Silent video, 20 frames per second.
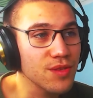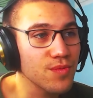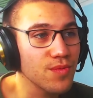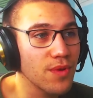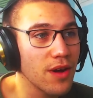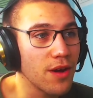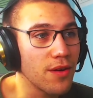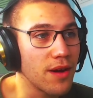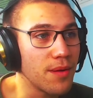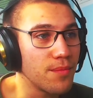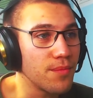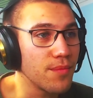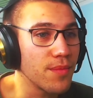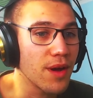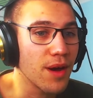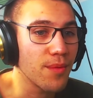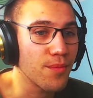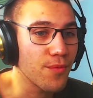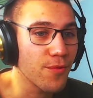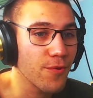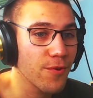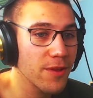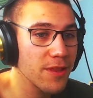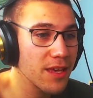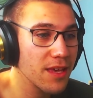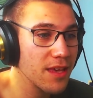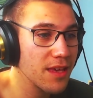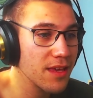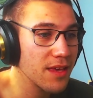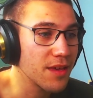just wow. I'm
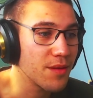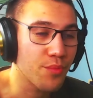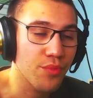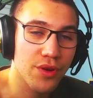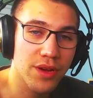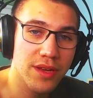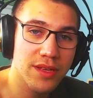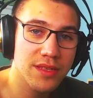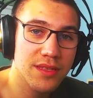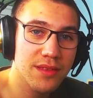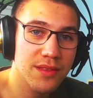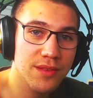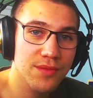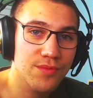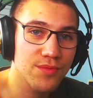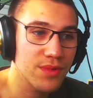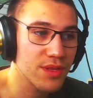really impressed